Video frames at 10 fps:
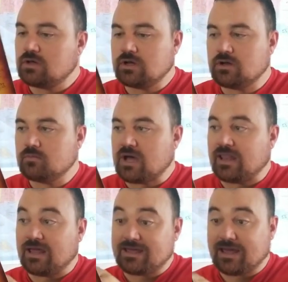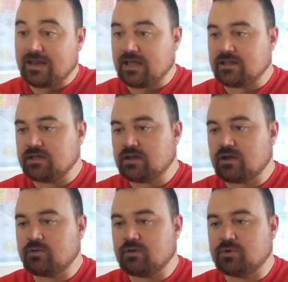I like Kate Elliott. I
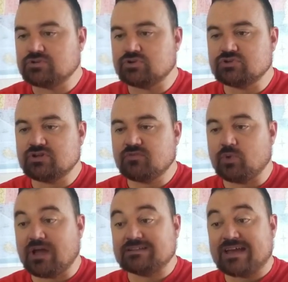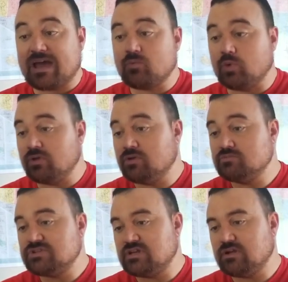read a bunch of her stuff. We got Tad
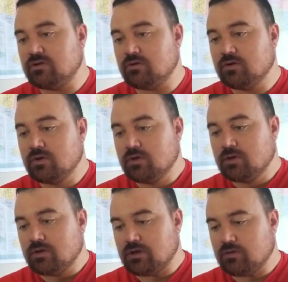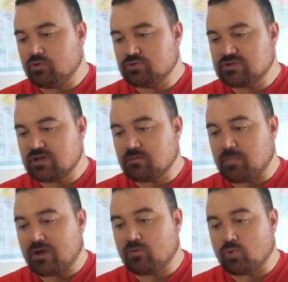Williams in here, who is not a
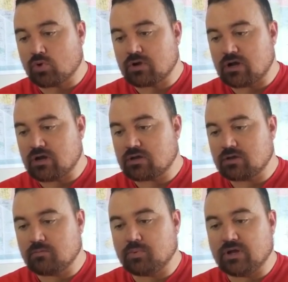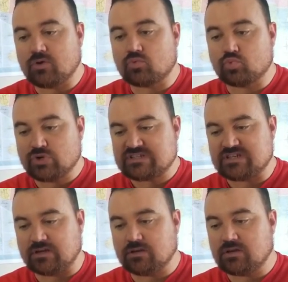Michael Moorcock. But
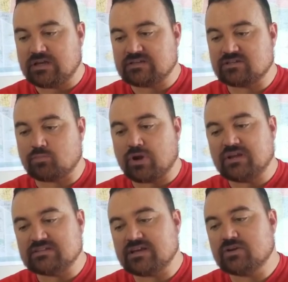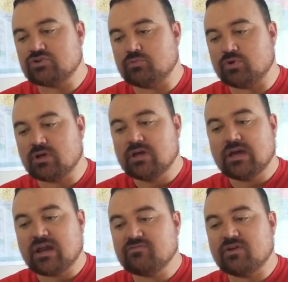Rissen is the Brandon Sanderson book,
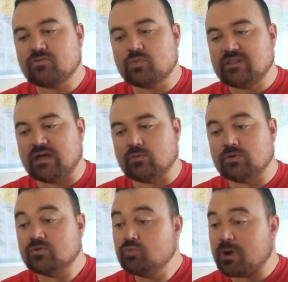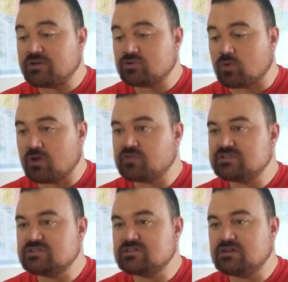and I've never read that one. Ooh, Patrick
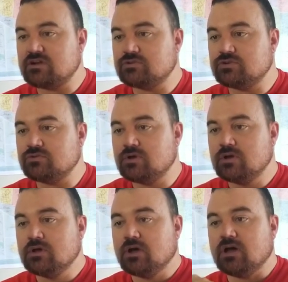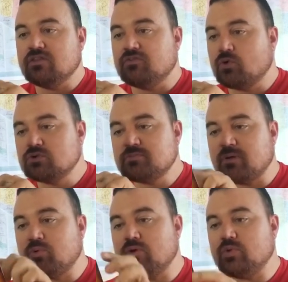Rothfuss is in here too. The Fords
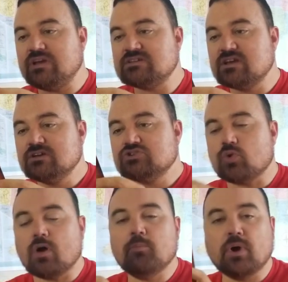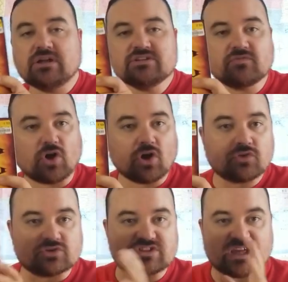by Brent Weeks. So a bunch of
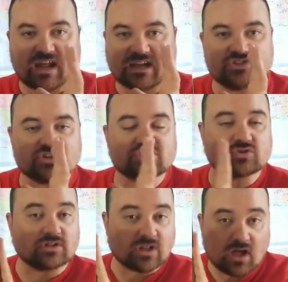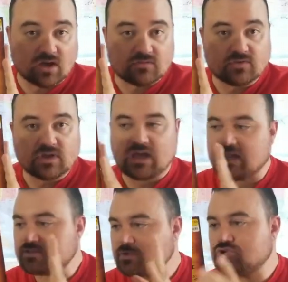authors that I just love,
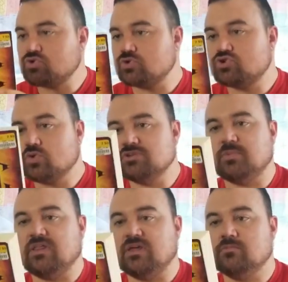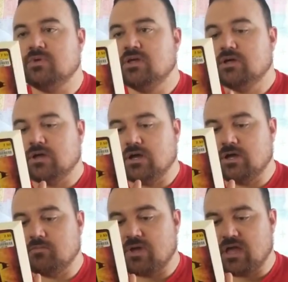and it's a bunch of short stories by them.
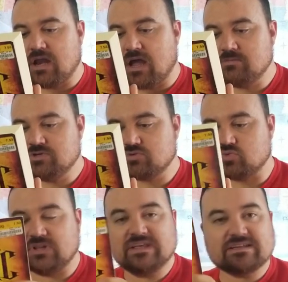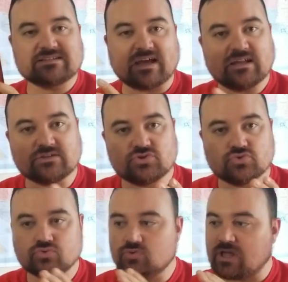And I'm just really excited
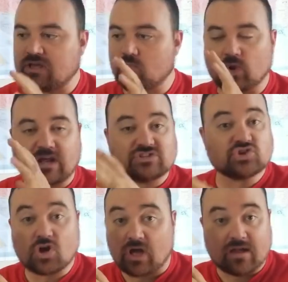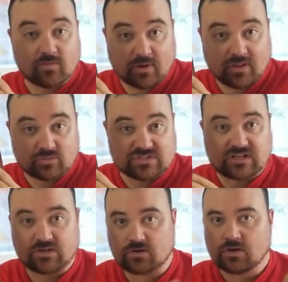to, like, when I saw everybody that was in
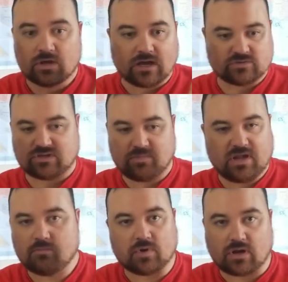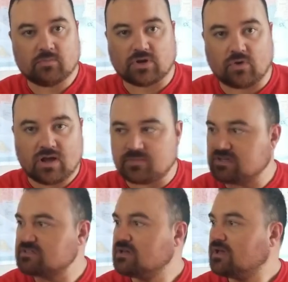here, I was like, man, I'm gonna grab
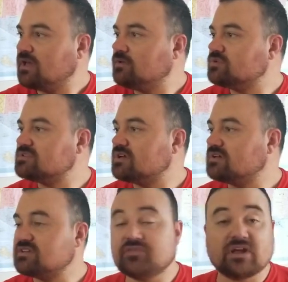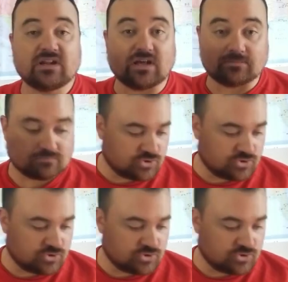this. And it was $7.99.